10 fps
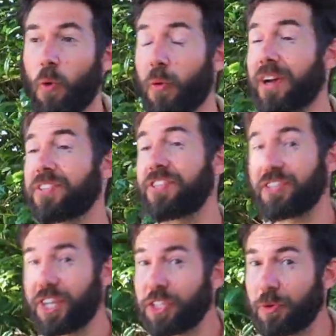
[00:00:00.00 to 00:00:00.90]
whereas
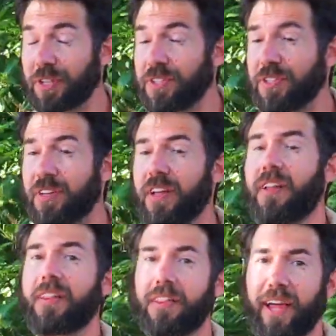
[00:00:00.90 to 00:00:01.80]
deciduous,
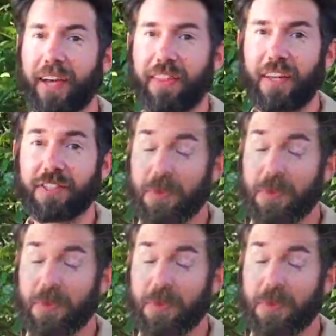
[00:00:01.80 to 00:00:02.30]
like these